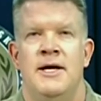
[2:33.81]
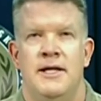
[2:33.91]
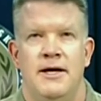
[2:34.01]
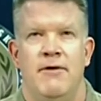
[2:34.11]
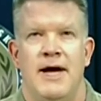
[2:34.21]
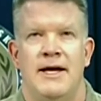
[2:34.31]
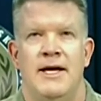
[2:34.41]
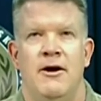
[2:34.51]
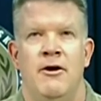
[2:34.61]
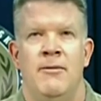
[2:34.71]
the Iraqi
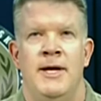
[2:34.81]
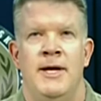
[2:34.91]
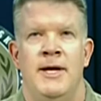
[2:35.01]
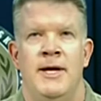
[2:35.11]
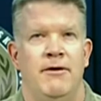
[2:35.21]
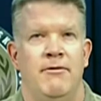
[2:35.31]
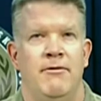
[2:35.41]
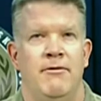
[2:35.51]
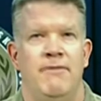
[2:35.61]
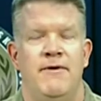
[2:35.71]
army, and the
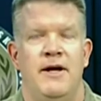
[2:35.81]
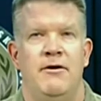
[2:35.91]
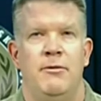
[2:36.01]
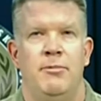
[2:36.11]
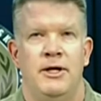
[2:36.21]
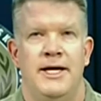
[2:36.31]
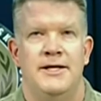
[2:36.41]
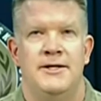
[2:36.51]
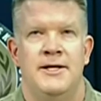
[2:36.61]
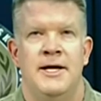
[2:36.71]
Iraqi federal
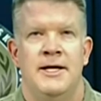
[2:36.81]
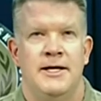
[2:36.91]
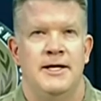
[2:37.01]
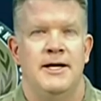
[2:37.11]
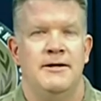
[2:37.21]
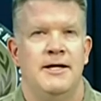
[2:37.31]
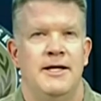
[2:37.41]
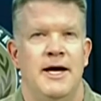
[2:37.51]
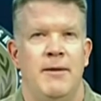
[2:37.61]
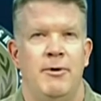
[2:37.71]
police conducting
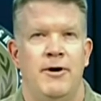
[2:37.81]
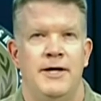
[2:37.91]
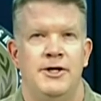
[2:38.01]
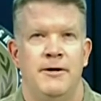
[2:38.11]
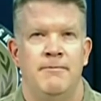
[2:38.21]
the operation.